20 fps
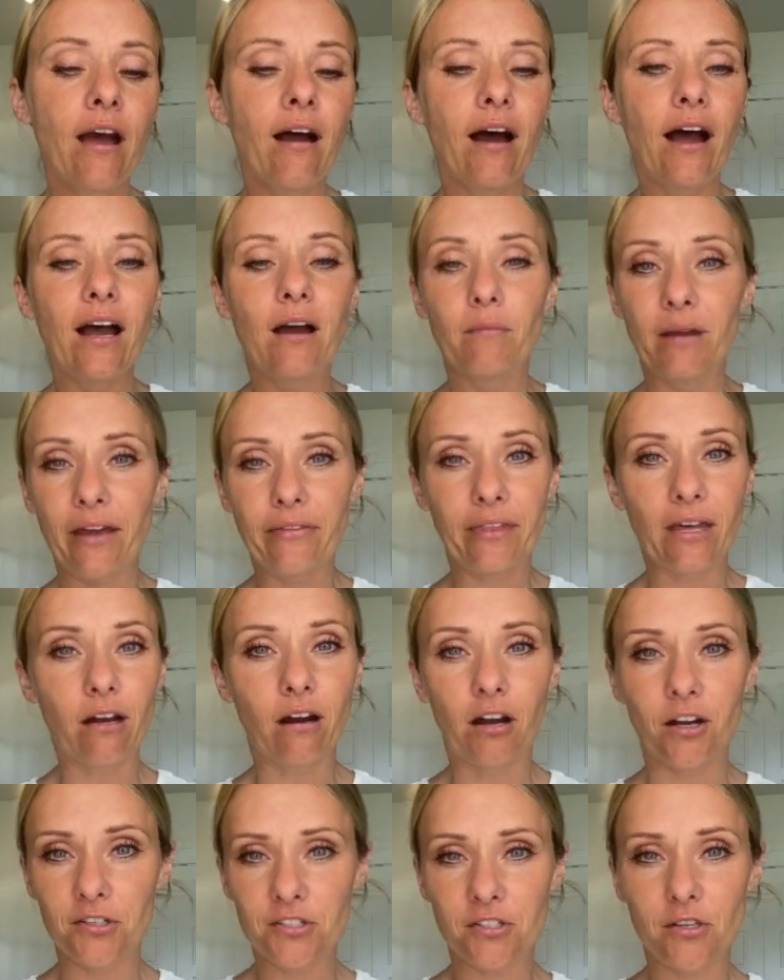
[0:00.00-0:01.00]
Um, and then
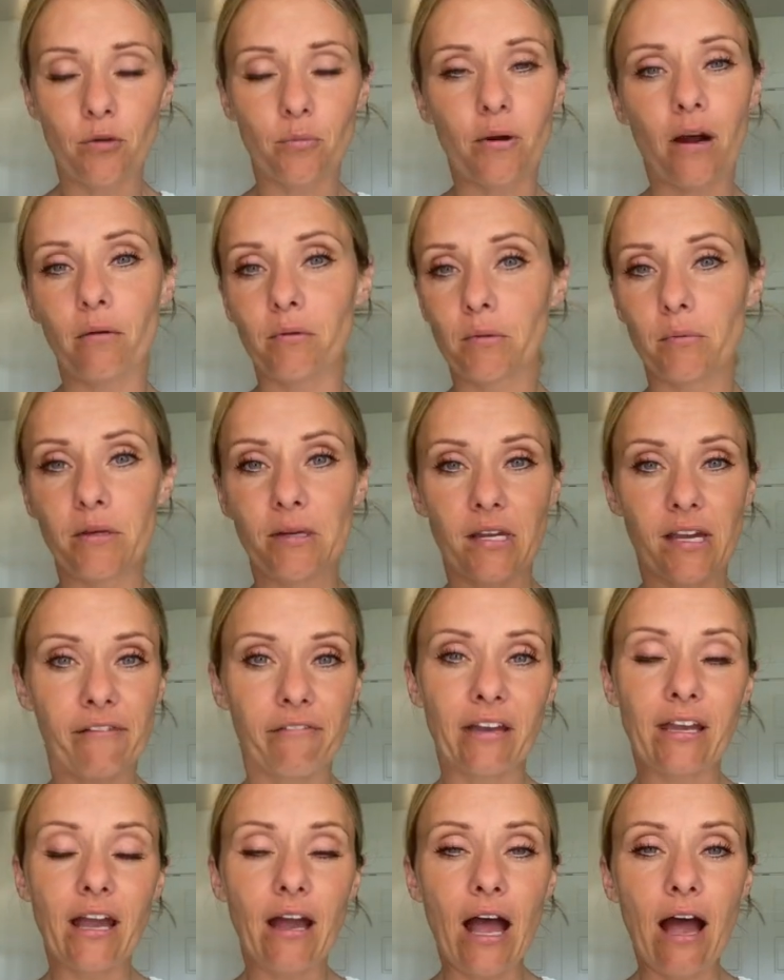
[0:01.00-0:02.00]
also probably
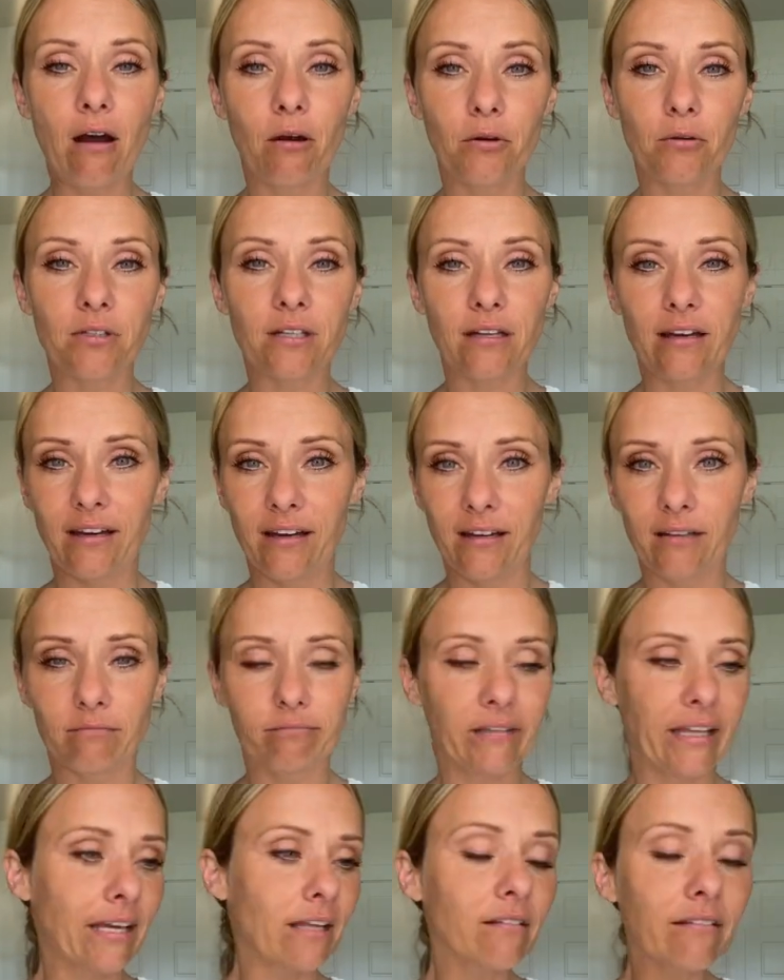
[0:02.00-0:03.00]
giving out um,
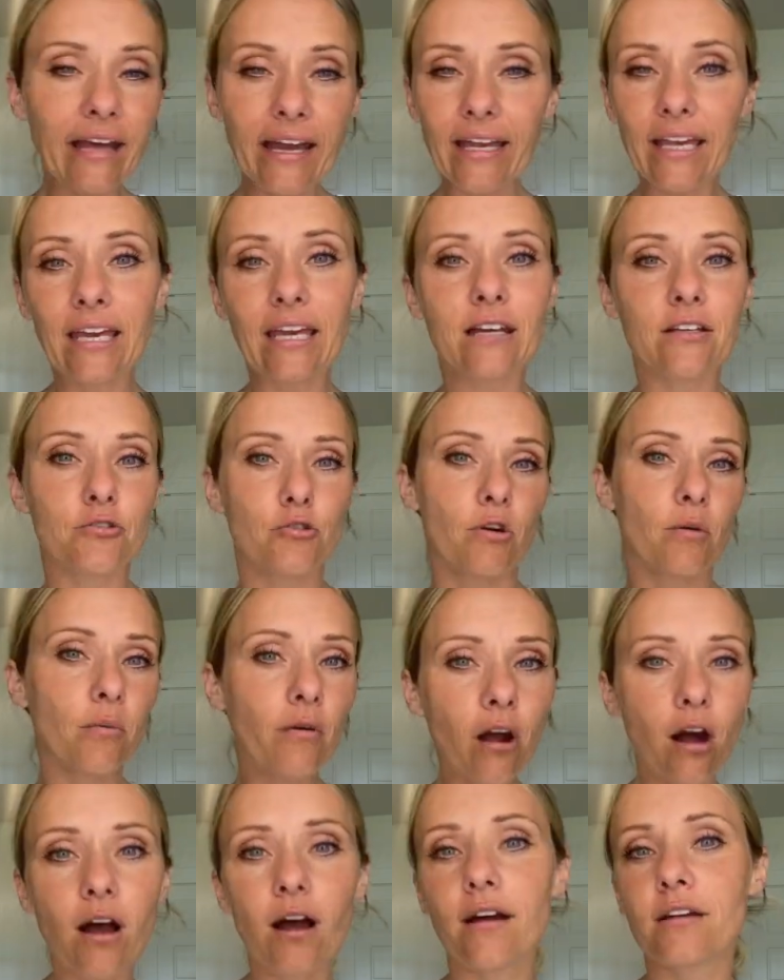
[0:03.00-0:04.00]
like leggings or
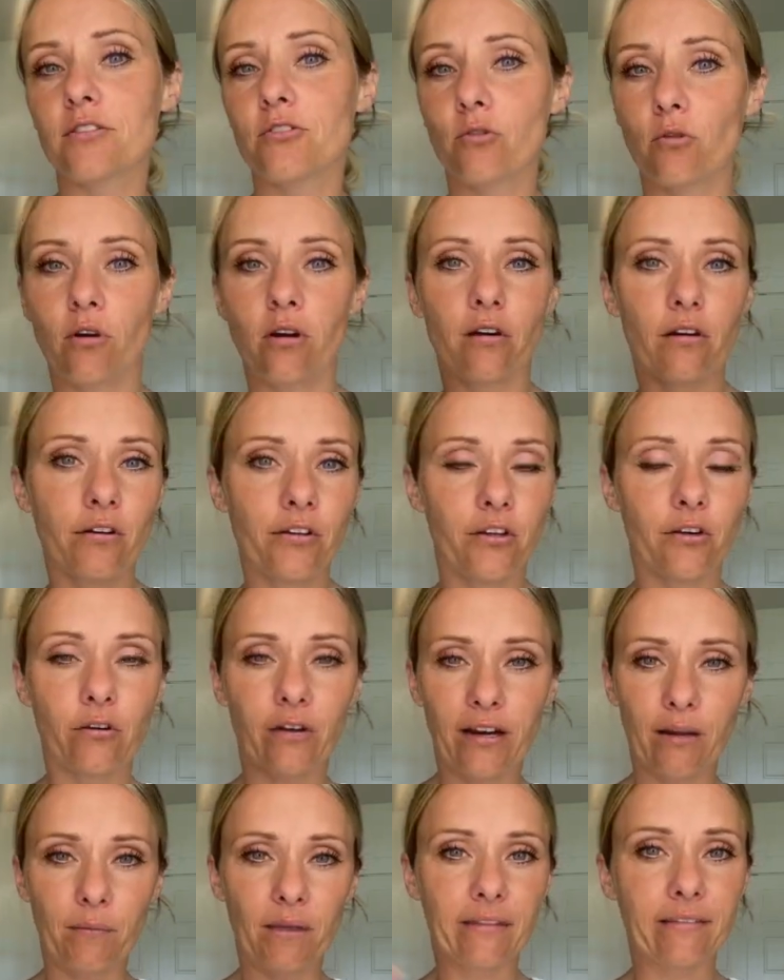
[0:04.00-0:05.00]
bras or, you know
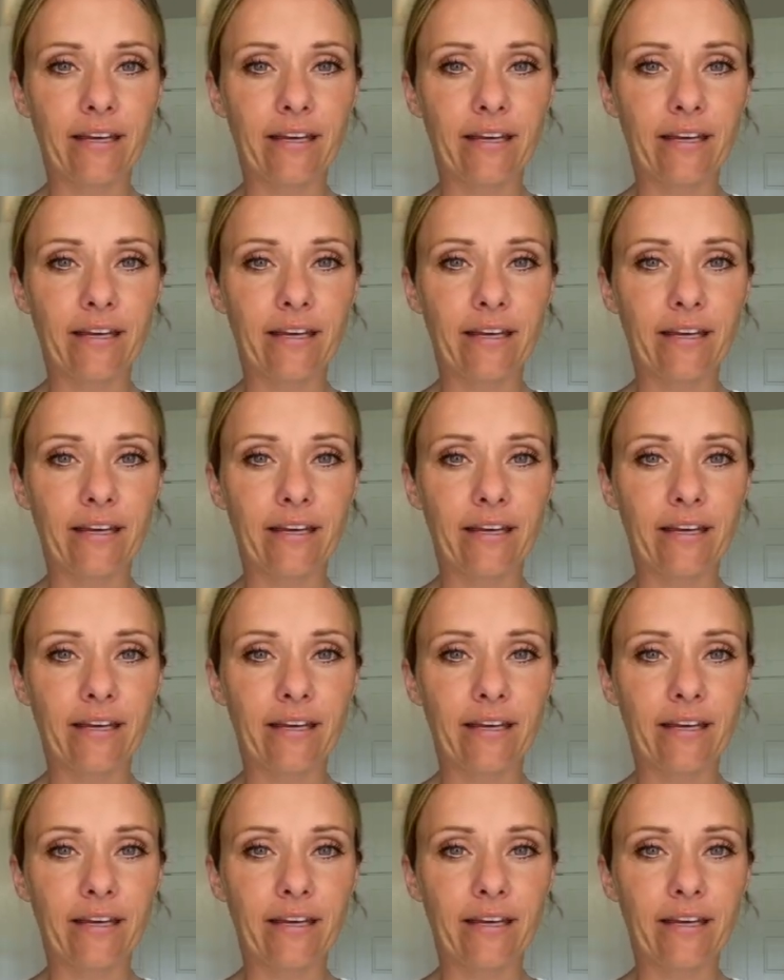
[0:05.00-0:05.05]
what I mean?